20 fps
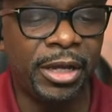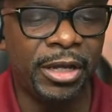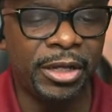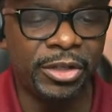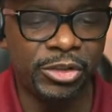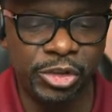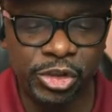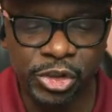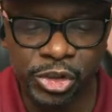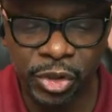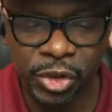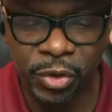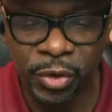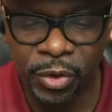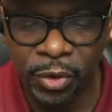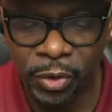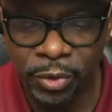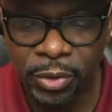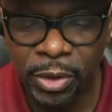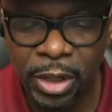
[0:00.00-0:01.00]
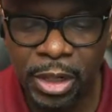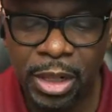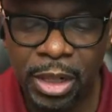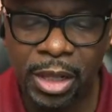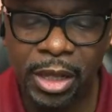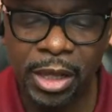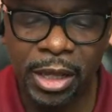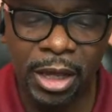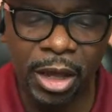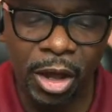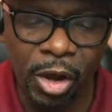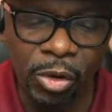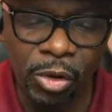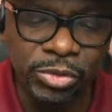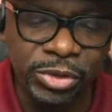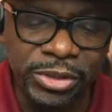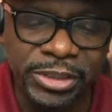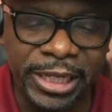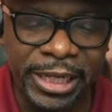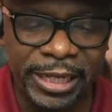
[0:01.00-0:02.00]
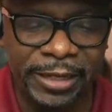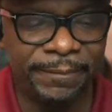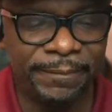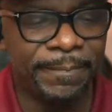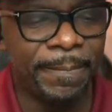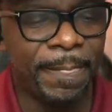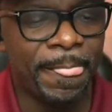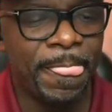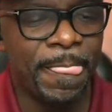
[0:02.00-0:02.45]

uh joel uh, osteen